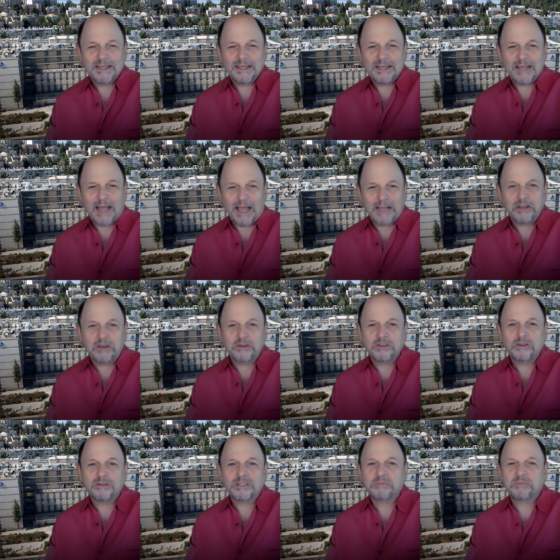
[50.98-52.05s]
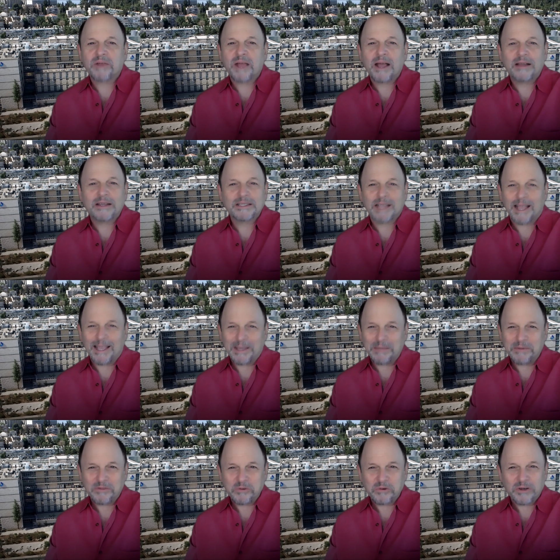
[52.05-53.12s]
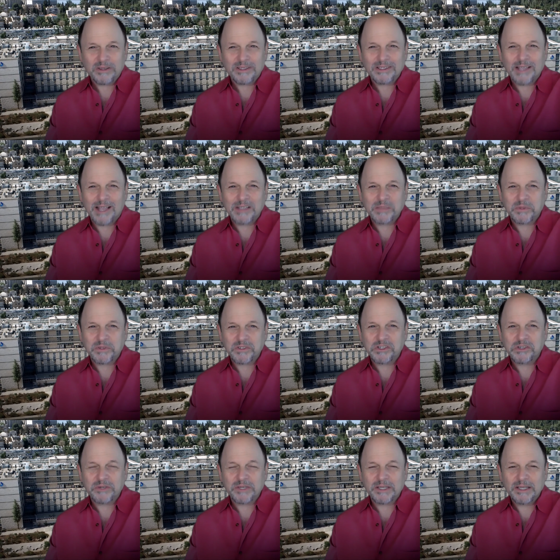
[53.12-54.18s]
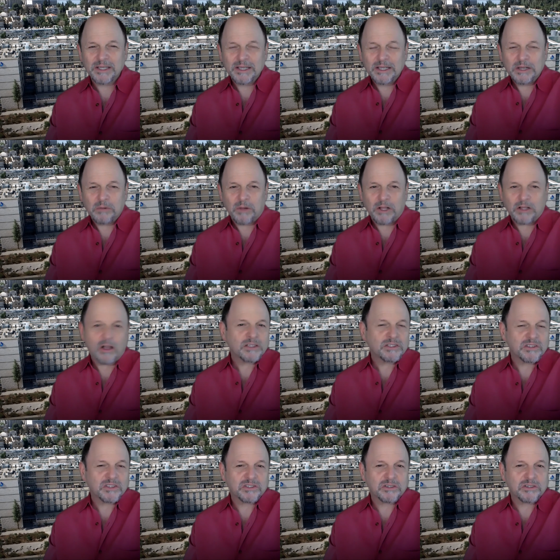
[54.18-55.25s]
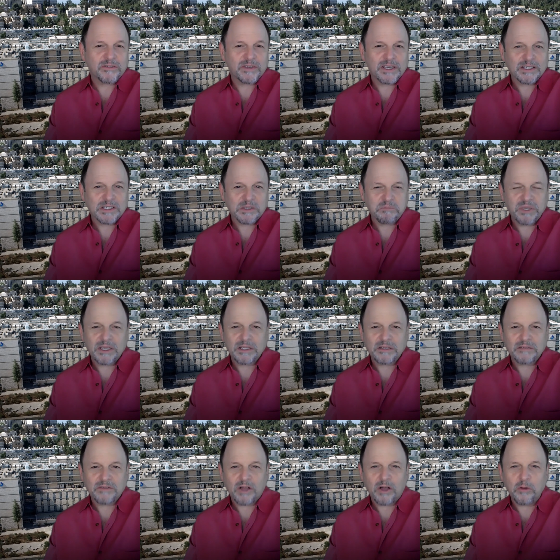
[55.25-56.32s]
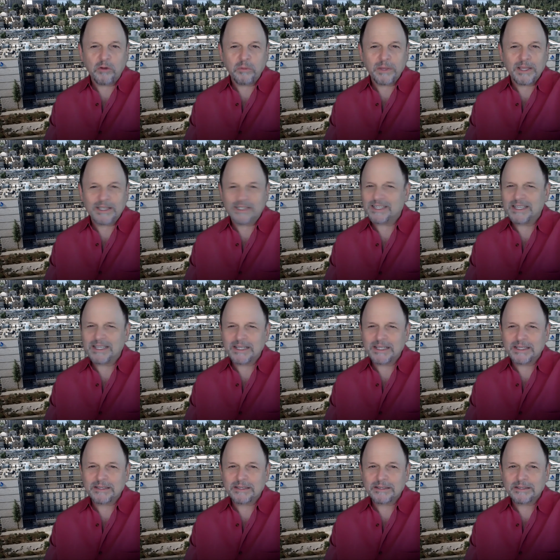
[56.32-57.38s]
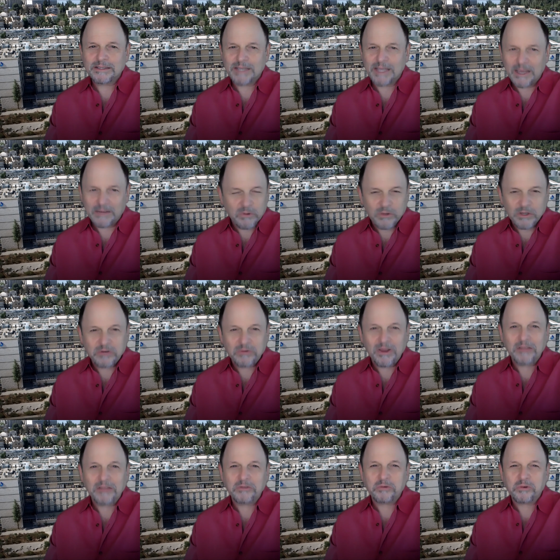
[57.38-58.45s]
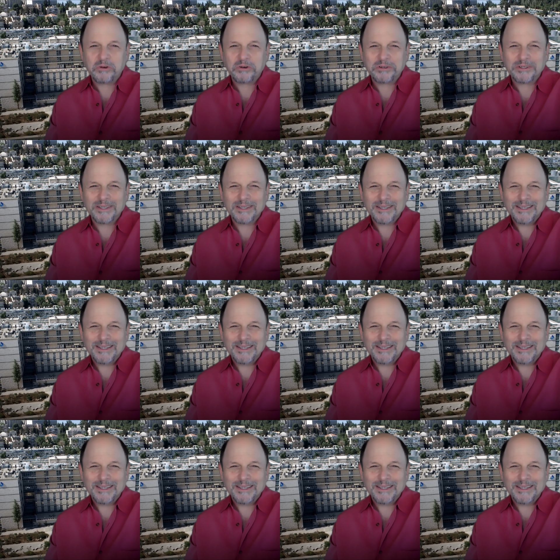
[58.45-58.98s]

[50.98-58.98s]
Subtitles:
I know you're as proud as I am of the work this hospital is doing, while also serving as a beacon of hope and healing to everyone around the world.